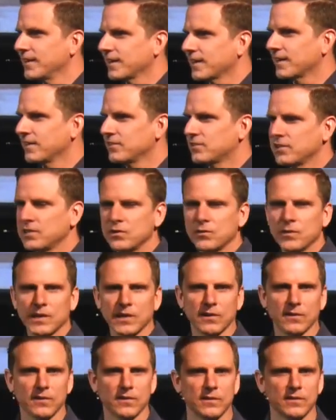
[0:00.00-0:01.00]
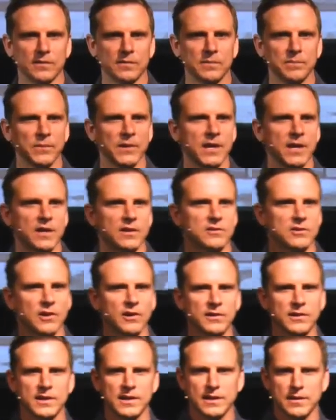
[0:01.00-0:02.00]
continuing on
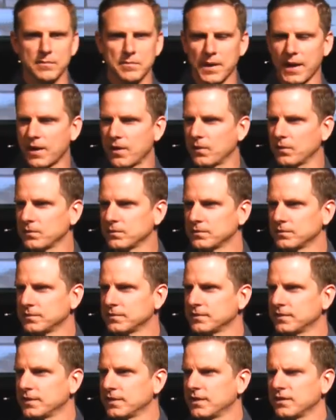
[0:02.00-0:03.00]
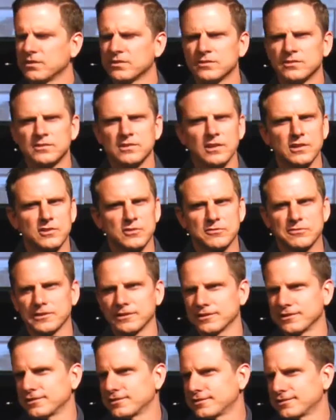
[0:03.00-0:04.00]
talking about such
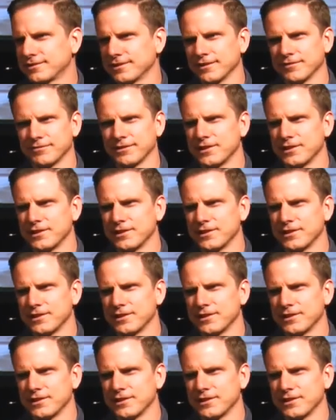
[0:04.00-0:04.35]
fun stuff.